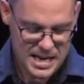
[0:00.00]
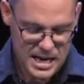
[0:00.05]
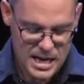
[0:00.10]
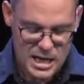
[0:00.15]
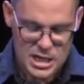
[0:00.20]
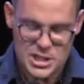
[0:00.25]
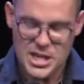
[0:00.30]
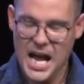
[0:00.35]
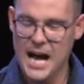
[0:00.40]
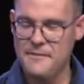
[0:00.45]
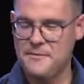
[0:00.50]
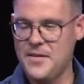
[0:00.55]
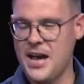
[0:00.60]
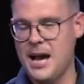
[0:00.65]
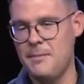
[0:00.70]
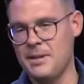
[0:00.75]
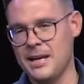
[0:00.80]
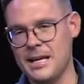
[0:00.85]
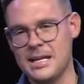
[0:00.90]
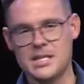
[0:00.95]
So our
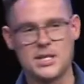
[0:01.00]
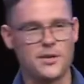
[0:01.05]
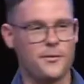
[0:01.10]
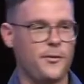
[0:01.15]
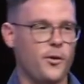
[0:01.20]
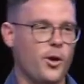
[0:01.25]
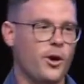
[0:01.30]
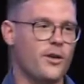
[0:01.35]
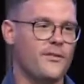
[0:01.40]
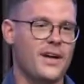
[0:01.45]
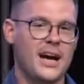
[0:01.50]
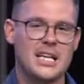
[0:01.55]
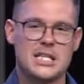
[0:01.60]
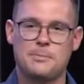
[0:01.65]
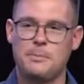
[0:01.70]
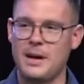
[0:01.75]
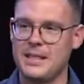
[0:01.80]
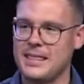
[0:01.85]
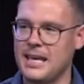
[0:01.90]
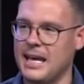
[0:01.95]
family is the four of us,
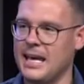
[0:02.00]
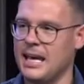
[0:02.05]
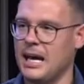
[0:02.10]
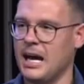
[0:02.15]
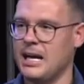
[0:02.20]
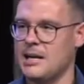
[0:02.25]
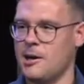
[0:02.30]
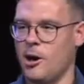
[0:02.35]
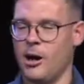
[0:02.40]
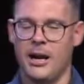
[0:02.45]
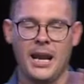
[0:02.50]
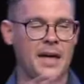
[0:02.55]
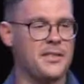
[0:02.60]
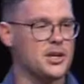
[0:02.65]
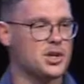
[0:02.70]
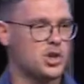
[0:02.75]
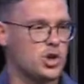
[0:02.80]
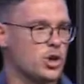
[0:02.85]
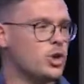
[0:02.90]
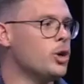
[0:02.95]
but there are another
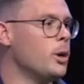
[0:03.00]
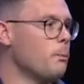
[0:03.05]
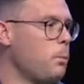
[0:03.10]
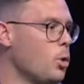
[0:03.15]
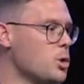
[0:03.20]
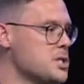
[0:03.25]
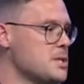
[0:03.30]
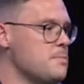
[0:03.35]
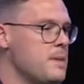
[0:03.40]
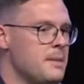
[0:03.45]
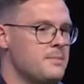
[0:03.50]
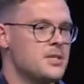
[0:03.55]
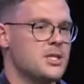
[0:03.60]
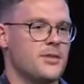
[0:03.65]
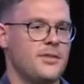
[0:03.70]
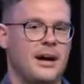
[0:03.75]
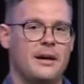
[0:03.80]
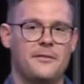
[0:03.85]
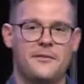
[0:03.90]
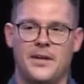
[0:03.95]
two important members of
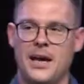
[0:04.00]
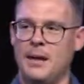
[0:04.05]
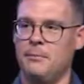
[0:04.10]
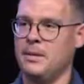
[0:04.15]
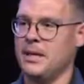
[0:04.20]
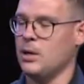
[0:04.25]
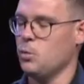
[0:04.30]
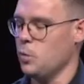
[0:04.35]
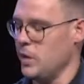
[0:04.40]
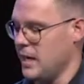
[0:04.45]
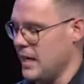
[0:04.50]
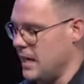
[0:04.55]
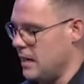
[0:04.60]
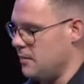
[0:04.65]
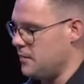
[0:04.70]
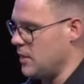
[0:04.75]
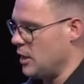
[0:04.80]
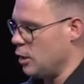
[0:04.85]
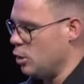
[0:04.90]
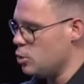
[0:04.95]
our family. We
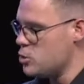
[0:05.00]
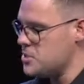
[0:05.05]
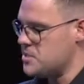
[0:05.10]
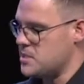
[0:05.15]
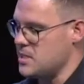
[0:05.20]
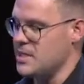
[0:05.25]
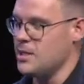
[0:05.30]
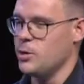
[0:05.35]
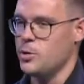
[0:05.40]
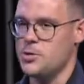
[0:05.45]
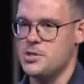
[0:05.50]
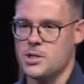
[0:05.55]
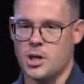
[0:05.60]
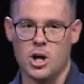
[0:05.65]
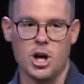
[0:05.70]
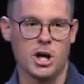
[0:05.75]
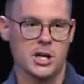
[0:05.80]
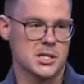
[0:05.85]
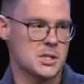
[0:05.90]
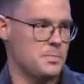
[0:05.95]
have a uh, Lucy, who's a
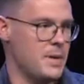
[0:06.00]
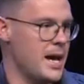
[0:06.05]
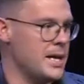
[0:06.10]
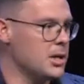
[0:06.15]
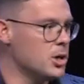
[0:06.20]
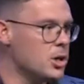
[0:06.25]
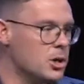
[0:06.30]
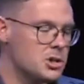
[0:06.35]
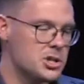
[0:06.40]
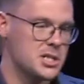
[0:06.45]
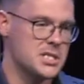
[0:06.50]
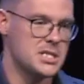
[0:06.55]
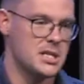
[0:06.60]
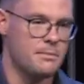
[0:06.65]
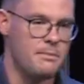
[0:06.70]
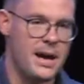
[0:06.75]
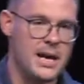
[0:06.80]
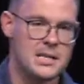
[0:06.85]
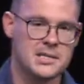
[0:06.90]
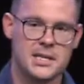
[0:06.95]
cocker spaniel. She's
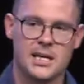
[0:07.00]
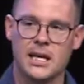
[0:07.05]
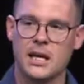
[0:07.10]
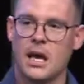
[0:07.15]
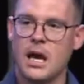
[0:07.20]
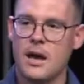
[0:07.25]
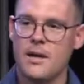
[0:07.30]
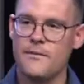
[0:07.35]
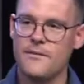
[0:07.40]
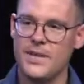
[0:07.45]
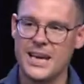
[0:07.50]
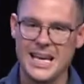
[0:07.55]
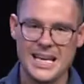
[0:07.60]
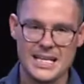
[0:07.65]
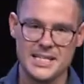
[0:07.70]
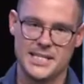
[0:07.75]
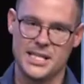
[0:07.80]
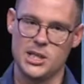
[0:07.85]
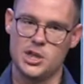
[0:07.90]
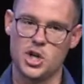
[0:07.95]
amazing,
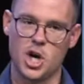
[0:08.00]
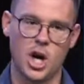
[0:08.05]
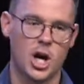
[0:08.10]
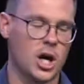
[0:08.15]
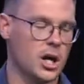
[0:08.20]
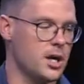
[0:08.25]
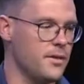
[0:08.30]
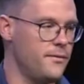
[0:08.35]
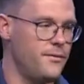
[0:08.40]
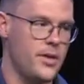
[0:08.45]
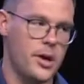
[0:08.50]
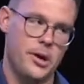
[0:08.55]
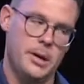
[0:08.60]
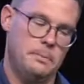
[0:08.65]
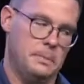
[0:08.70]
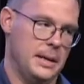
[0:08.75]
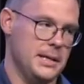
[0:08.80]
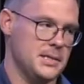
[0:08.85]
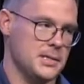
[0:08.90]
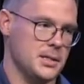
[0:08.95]
easy dog, very
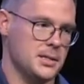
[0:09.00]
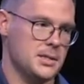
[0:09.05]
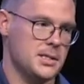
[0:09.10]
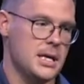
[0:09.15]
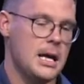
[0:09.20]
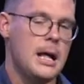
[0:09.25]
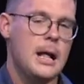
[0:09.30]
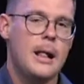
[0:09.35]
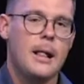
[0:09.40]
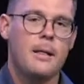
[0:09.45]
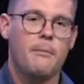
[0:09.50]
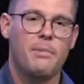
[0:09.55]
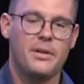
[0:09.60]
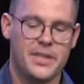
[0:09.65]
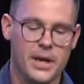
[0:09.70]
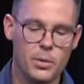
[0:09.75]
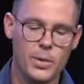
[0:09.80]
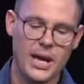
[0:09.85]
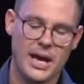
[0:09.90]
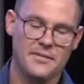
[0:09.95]
pleasant. But
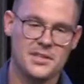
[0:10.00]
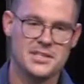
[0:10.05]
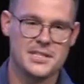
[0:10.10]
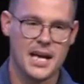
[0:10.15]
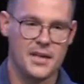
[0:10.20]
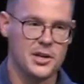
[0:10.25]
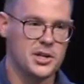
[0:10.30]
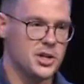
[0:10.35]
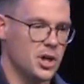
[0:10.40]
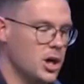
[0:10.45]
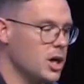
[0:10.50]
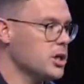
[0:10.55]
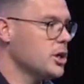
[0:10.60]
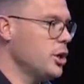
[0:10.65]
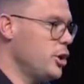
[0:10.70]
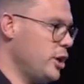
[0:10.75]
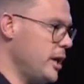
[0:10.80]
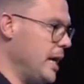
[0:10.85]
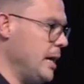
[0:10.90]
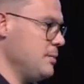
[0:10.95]
then we have this other dog.
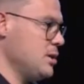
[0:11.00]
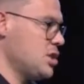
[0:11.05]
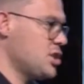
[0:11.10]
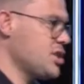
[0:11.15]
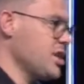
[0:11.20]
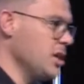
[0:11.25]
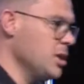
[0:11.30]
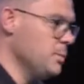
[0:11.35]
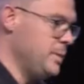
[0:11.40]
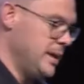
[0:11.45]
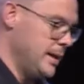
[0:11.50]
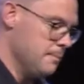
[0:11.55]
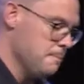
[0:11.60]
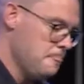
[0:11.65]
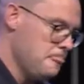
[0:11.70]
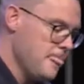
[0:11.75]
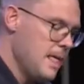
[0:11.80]
Her name is Shelby.